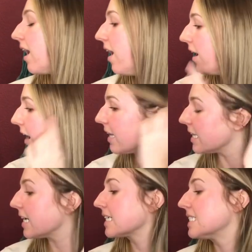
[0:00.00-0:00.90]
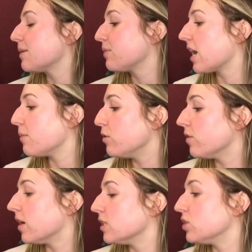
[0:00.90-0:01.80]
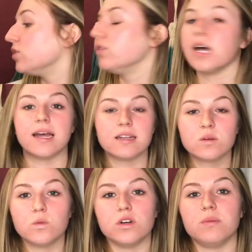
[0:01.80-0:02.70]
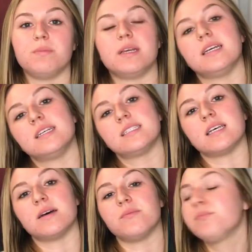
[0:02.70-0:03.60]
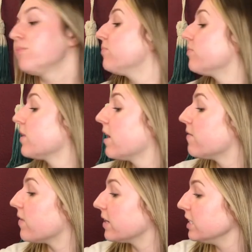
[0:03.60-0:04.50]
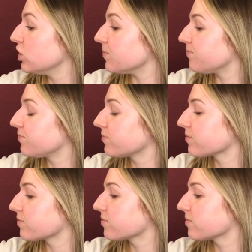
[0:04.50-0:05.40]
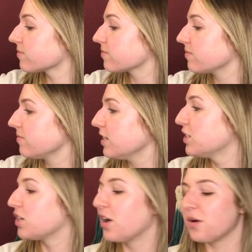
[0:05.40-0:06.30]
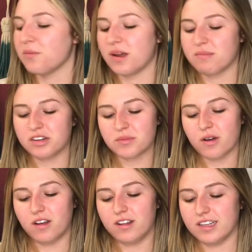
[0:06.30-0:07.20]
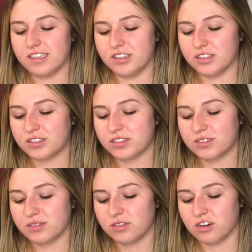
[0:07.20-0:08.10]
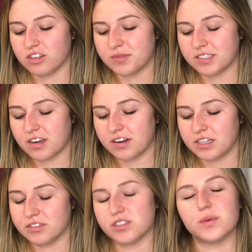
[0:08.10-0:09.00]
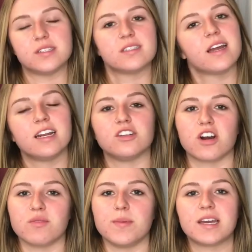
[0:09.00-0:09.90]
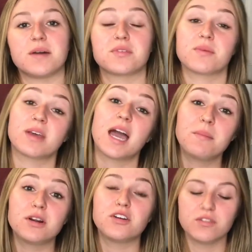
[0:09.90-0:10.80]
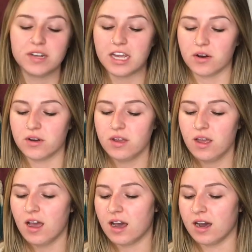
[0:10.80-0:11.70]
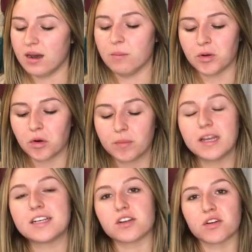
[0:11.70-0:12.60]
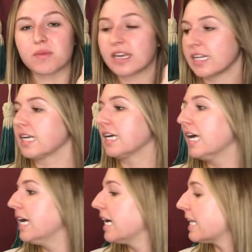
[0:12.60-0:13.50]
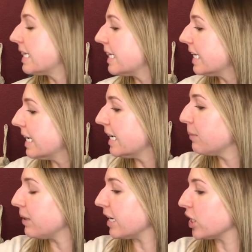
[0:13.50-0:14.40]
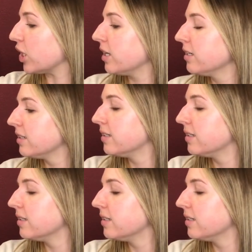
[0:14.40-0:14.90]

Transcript: Alright, the next step that I move on to then would be some foundation. So my blender roll looks gross because I already used it once today and I took off my makeup because I'm like, I'm going to do a video. But normally I start with my clean blender.